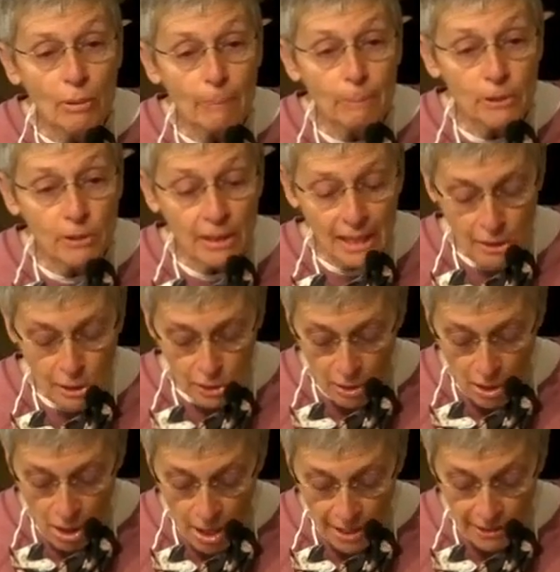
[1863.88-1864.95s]
represents
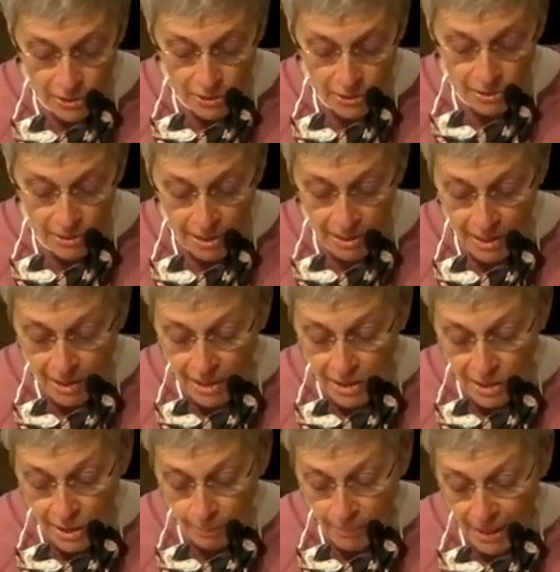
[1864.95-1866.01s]
loss,
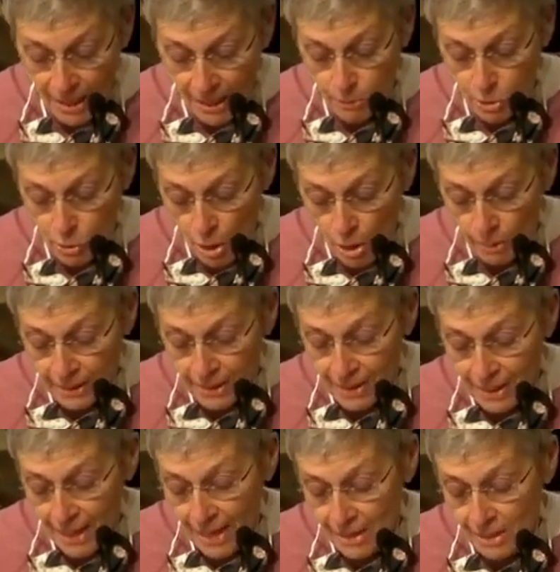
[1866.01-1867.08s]
sometimes all it
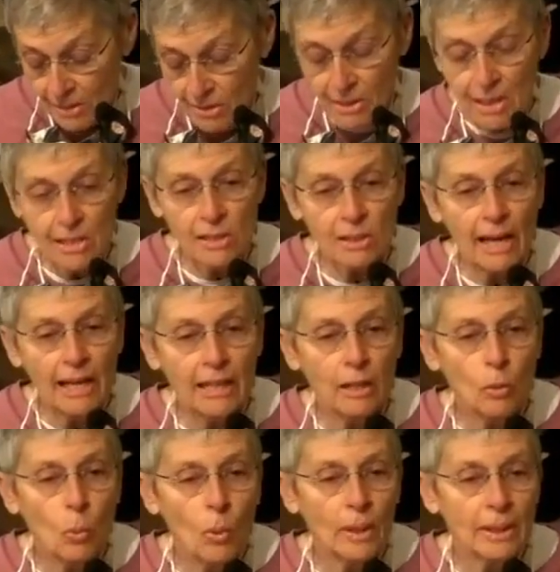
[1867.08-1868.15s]
takes is
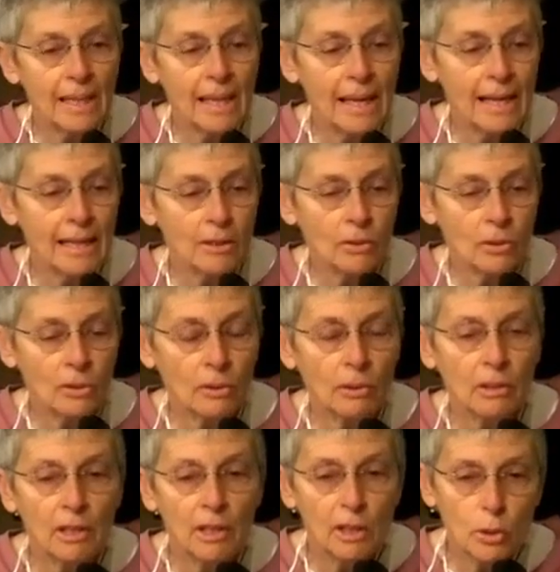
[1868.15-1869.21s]
lighting one candle
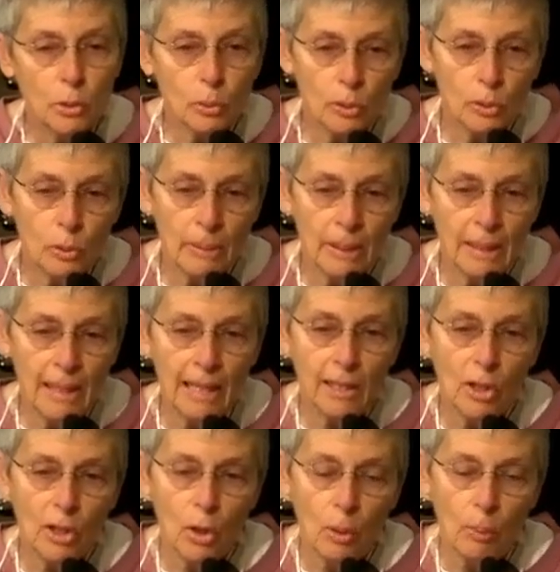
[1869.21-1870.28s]
to illuminate
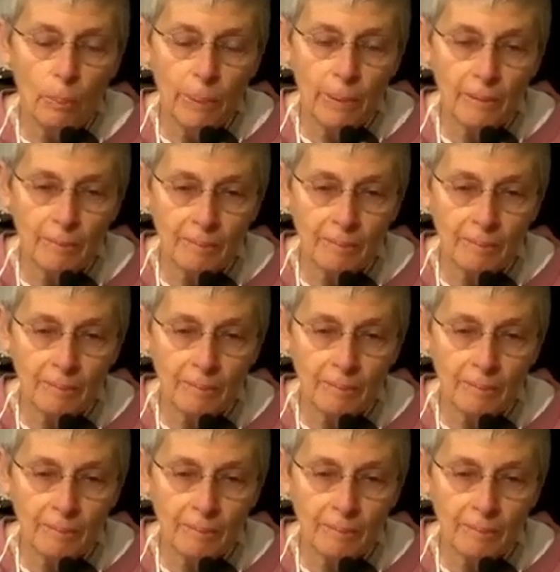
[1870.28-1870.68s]
hope.